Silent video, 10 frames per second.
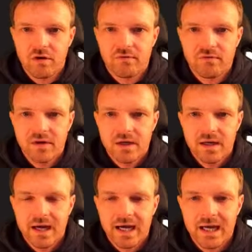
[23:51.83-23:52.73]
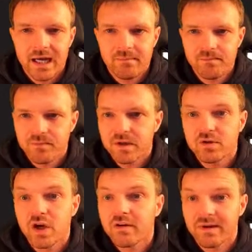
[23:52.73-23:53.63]
of
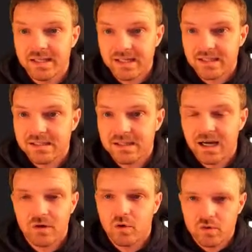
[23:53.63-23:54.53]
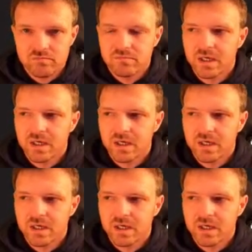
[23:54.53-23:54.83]
nerve endings or